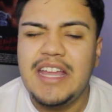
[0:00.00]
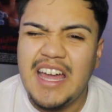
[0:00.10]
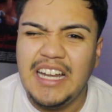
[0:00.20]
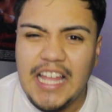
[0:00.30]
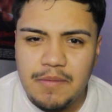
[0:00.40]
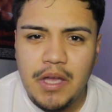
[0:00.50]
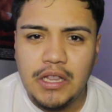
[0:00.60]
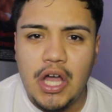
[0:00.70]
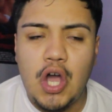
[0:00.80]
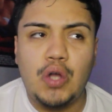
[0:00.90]
he kind of left me
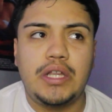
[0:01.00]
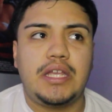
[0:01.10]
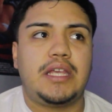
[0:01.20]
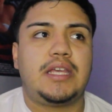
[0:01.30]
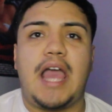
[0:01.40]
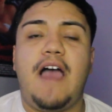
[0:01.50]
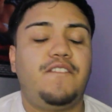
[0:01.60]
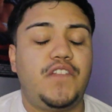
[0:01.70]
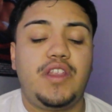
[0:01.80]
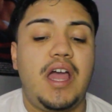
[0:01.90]
alone.
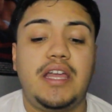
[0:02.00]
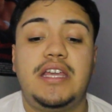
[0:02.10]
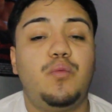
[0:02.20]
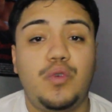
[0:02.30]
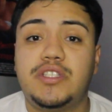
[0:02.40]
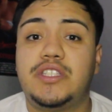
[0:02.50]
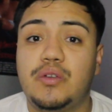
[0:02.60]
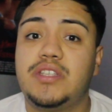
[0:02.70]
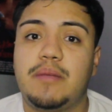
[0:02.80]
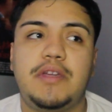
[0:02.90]
After that, he would
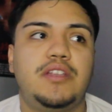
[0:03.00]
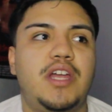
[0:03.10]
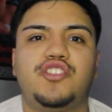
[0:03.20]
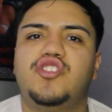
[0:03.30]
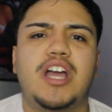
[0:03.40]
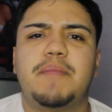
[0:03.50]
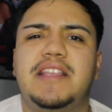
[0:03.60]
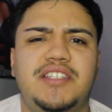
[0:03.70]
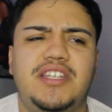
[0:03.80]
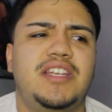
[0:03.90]
still send me like junk
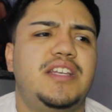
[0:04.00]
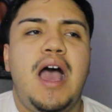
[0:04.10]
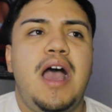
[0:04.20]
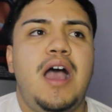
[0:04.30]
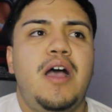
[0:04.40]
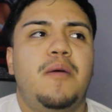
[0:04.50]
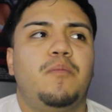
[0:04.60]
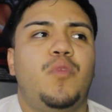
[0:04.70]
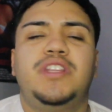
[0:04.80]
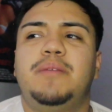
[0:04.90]
messages.
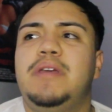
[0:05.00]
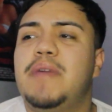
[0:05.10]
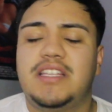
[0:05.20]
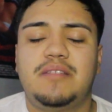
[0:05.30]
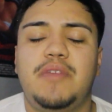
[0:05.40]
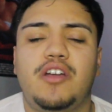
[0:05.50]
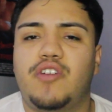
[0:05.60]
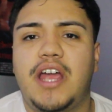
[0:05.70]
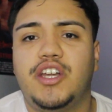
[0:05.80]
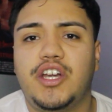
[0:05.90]
One time he messaged me on
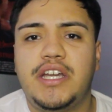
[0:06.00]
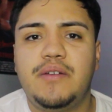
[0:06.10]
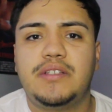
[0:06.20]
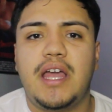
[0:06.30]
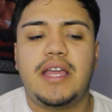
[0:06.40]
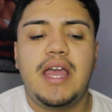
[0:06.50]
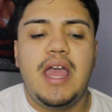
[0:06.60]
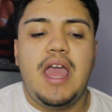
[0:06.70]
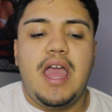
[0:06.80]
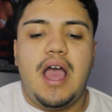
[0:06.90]
Grindr and he was like,
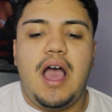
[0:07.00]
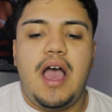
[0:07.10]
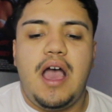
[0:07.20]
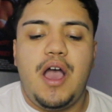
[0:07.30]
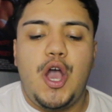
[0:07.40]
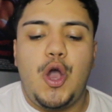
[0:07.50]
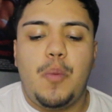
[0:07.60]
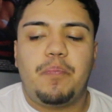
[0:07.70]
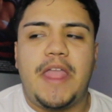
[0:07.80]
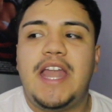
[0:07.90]

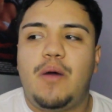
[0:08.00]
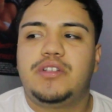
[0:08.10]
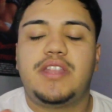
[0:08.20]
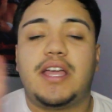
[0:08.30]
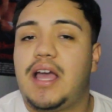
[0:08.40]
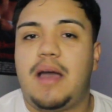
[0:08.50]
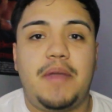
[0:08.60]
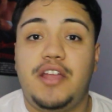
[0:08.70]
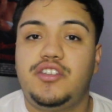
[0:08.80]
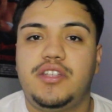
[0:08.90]
and I was like, I'm
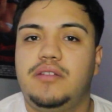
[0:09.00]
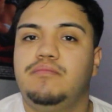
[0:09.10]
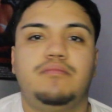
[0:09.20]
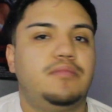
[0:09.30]
not interested.